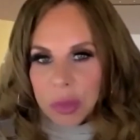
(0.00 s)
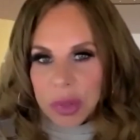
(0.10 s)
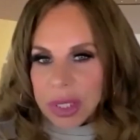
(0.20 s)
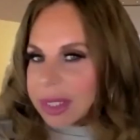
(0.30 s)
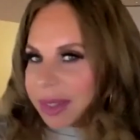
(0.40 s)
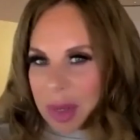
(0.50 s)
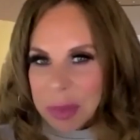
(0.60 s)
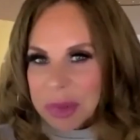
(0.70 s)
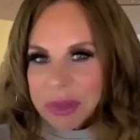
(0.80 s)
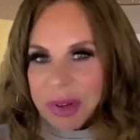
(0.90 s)
really
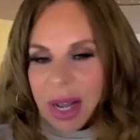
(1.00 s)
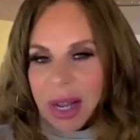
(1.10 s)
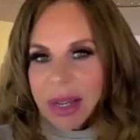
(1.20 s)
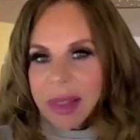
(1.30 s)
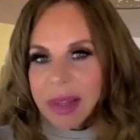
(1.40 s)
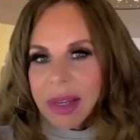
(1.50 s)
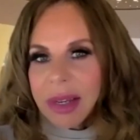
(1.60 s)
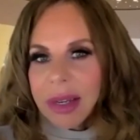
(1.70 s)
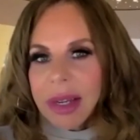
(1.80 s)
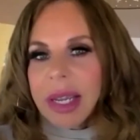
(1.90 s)
simplify
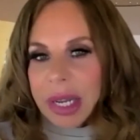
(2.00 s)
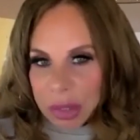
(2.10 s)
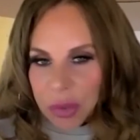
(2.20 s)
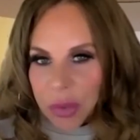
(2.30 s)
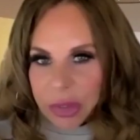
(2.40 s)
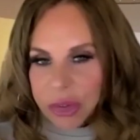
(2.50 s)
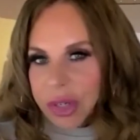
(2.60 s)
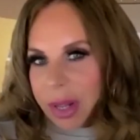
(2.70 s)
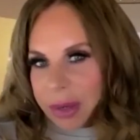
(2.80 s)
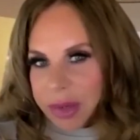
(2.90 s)
the
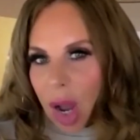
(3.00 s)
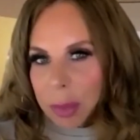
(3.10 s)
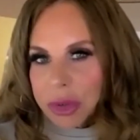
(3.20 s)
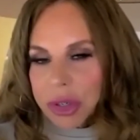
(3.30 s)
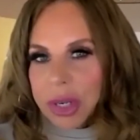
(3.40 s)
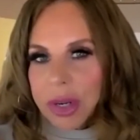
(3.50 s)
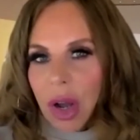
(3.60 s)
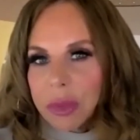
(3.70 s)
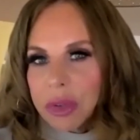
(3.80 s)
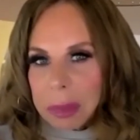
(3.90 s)
integration and adoption
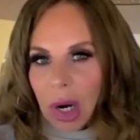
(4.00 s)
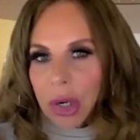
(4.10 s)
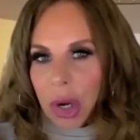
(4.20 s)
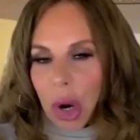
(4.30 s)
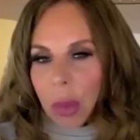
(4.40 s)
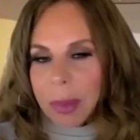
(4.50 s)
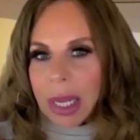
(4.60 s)
of smart home.